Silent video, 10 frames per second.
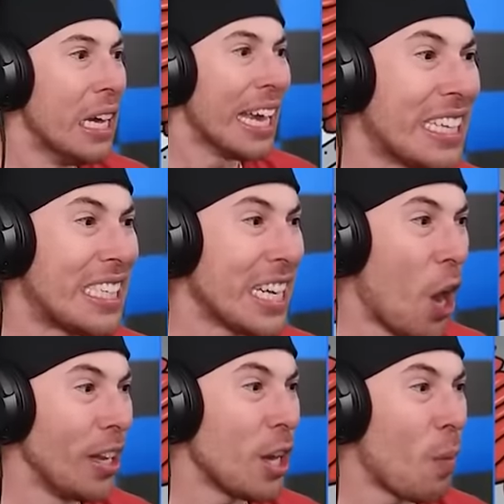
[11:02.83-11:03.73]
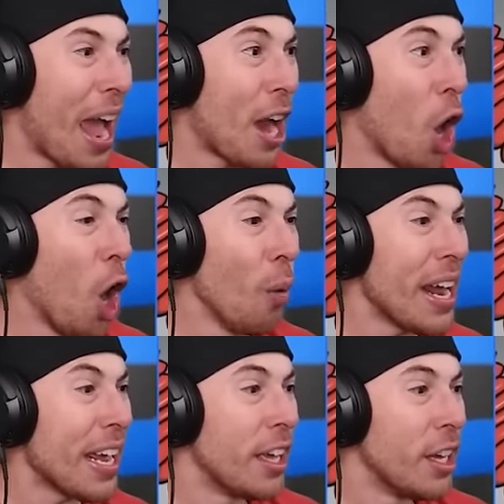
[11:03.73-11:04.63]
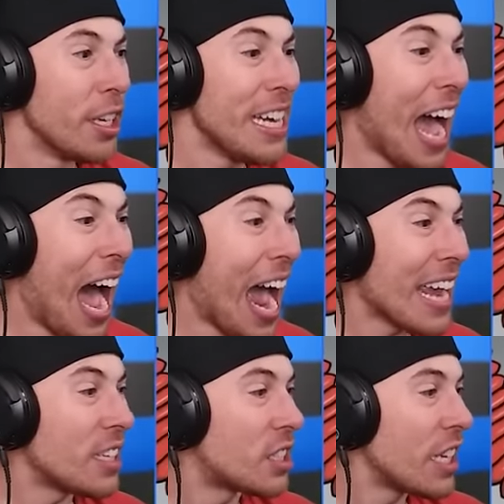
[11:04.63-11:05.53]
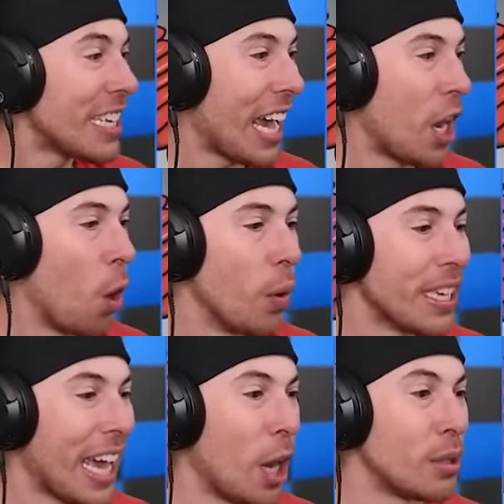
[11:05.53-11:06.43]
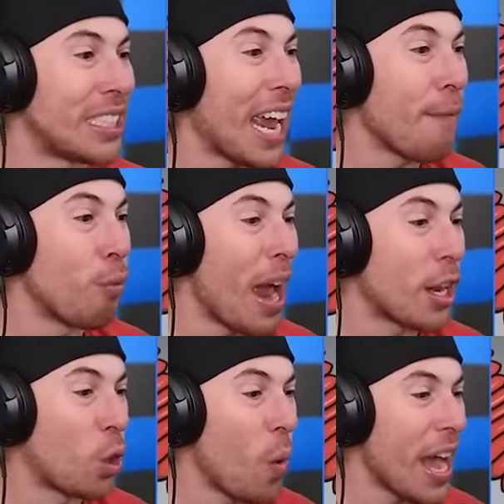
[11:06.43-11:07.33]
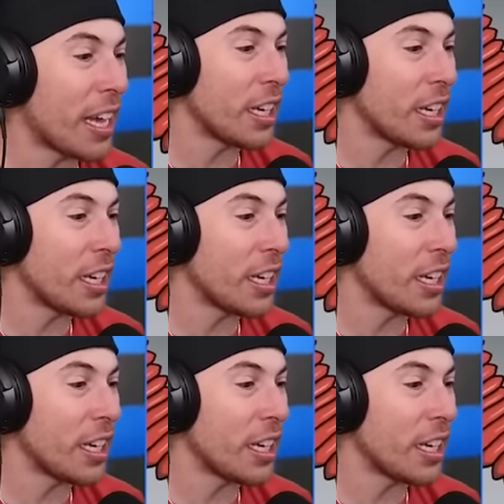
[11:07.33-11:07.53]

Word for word: It's the only way. Hurry. Nice. Yellow. Yellow, save Red quick.